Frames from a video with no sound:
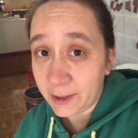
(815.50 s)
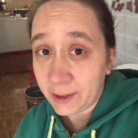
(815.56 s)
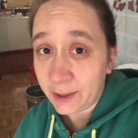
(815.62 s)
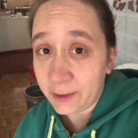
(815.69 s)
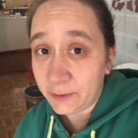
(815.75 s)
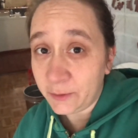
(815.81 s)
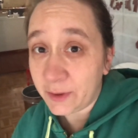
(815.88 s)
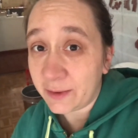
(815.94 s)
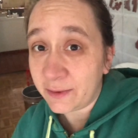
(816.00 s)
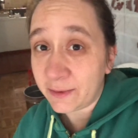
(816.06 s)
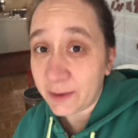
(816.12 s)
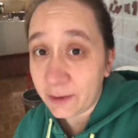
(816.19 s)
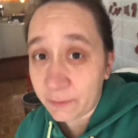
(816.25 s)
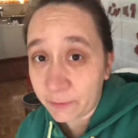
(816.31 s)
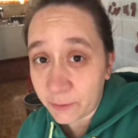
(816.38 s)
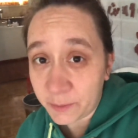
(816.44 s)
and you get
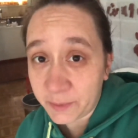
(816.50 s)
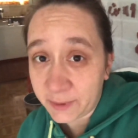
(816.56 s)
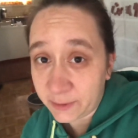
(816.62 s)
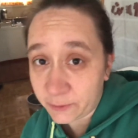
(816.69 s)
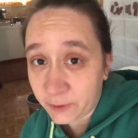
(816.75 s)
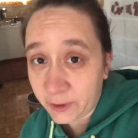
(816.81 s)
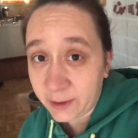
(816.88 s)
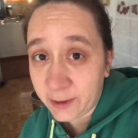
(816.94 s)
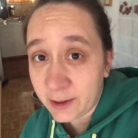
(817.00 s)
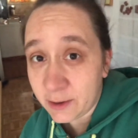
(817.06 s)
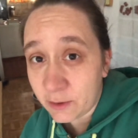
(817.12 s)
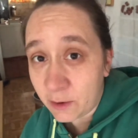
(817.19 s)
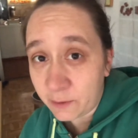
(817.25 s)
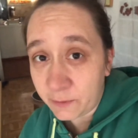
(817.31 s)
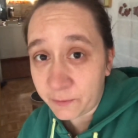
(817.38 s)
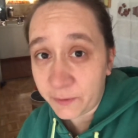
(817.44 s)
sick from drinking
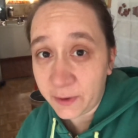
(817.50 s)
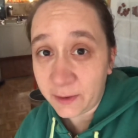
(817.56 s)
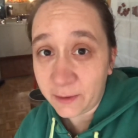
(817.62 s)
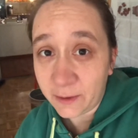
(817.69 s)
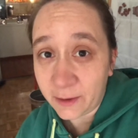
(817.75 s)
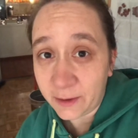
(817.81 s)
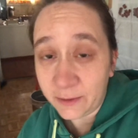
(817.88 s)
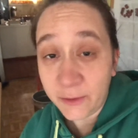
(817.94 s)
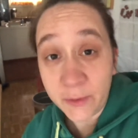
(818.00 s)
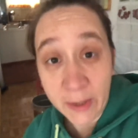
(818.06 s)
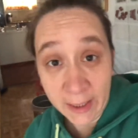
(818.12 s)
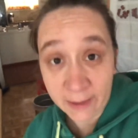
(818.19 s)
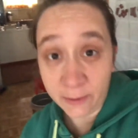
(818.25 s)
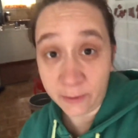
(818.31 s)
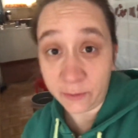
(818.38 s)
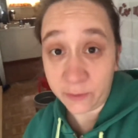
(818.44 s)
coffee and you
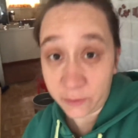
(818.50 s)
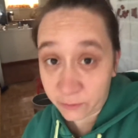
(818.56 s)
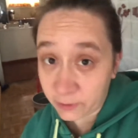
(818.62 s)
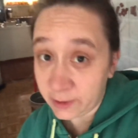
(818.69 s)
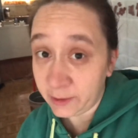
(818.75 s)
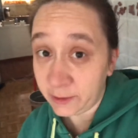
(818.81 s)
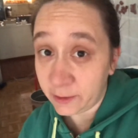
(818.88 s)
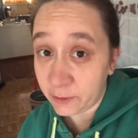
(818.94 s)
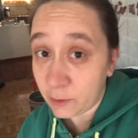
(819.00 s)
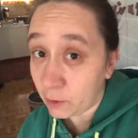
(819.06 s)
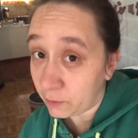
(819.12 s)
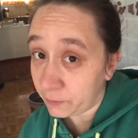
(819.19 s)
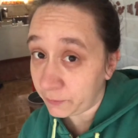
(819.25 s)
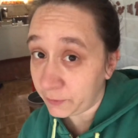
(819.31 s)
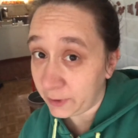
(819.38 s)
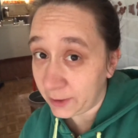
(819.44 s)
cannot drink
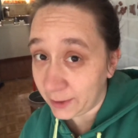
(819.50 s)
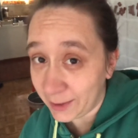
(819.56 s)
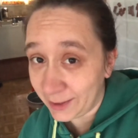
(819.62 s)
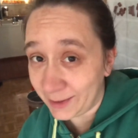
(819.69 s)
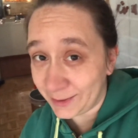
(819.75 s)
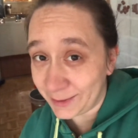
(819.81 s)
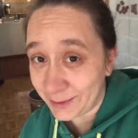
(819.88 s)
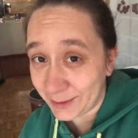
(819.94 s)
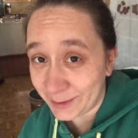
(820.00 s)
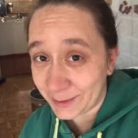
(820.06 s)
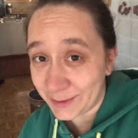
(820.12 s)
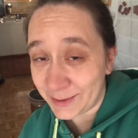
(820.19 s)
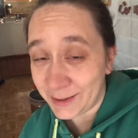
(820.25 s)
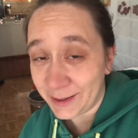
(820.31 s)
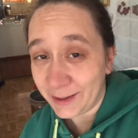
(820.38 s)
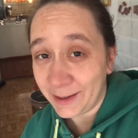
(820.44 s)
coffee at
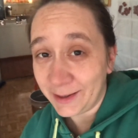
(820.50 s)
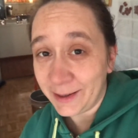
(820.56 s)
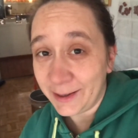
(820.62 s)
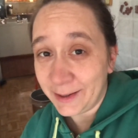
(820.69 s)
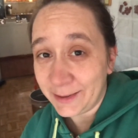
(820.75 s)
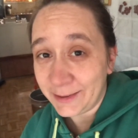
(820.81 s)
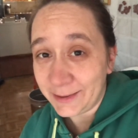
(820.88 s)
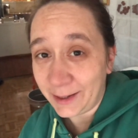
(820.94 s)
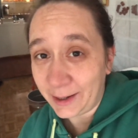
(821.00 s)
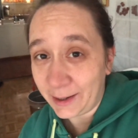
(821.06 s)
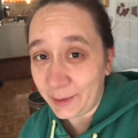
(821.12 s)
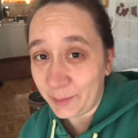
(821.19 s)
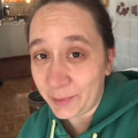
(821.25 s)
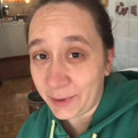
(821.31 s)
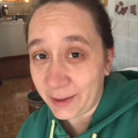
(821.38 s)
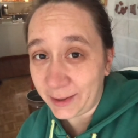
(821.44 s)
that
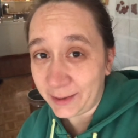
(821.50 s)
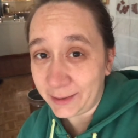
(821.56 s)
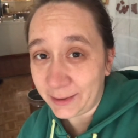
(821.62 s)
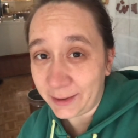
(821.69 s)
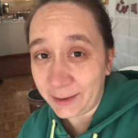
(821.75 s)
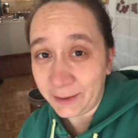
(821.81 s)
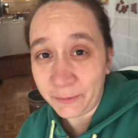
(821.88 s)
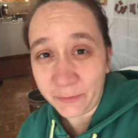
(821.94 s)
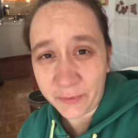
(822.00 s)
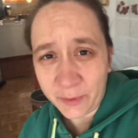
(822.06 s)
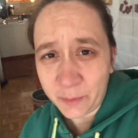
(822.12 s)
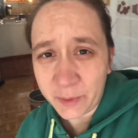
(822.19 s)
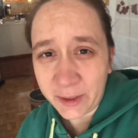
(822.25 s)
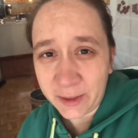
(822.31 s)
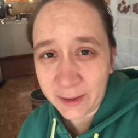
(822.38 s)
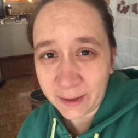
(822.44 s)
time. And if
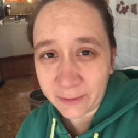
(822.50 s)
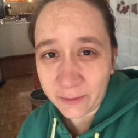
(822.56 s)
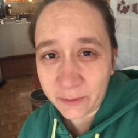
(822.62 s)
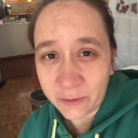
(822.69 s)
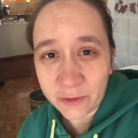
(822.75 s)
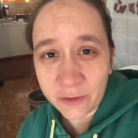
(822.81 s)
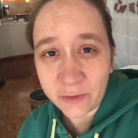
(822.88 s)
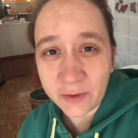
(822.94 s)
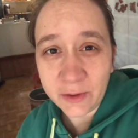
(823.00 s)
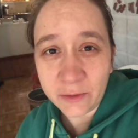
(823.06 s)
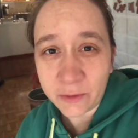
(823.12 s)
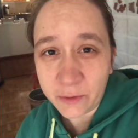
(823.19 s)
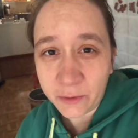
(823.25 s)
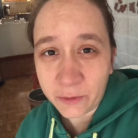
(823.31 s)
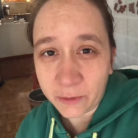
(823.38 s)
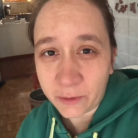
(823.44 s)
somebody tells you just
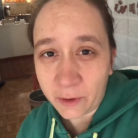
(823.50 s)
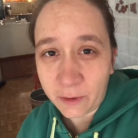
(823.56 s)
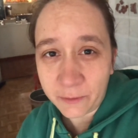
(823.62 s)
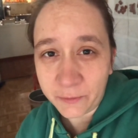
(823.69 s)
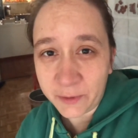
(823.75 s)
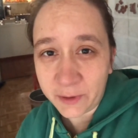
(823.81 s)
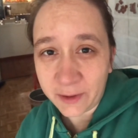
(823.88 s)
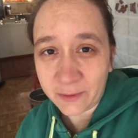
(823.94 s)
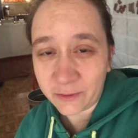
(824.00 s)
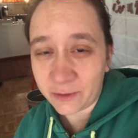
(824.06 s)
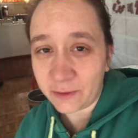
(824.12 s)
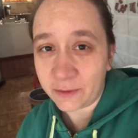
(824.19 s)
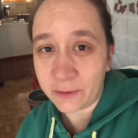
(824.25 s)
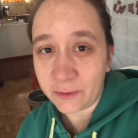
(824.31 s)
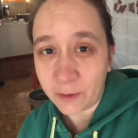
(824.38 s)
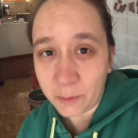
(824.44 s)
enjoy your coffee, that's
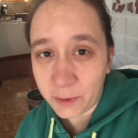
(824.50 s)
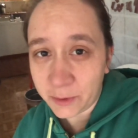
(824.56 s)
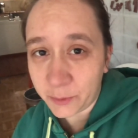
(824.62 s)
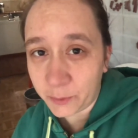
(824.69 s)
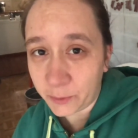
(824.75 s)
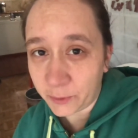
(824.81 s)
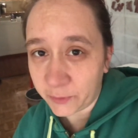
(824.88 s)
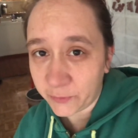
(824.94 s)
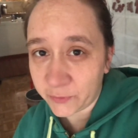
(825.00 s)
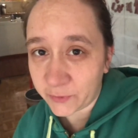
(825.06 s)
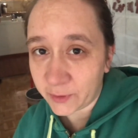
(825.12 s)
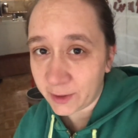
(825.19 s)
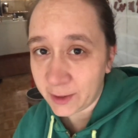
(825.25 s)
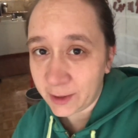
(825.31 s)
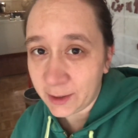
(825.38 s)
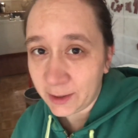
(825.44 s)
just double the worse
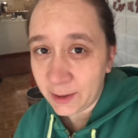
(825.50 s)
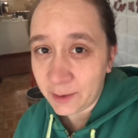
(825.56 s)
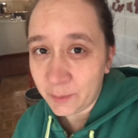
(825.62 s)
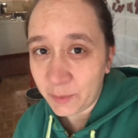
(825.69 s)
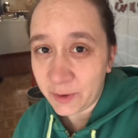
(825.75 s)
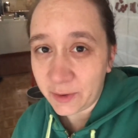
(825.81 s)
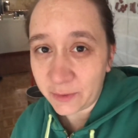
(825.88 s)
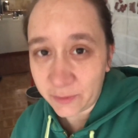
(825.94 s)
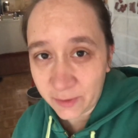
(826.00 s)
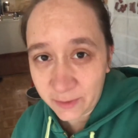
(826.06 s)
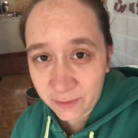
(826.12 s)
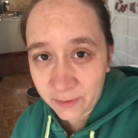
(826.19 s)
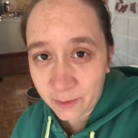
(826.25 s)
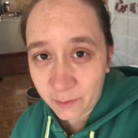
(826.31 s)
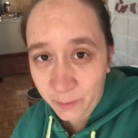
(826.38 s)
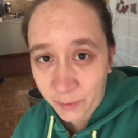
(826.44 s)
because
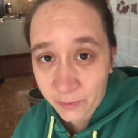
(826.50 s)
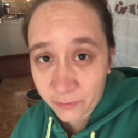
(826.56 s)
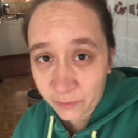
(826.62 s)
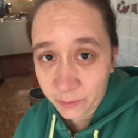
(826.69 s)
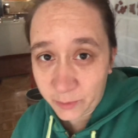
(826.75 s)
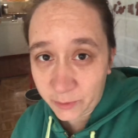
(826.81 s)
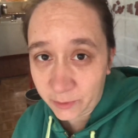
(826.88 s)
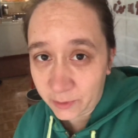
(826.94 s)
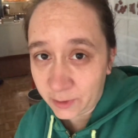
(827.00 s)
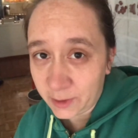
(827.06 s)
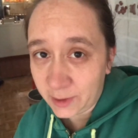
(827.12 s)
it's not possible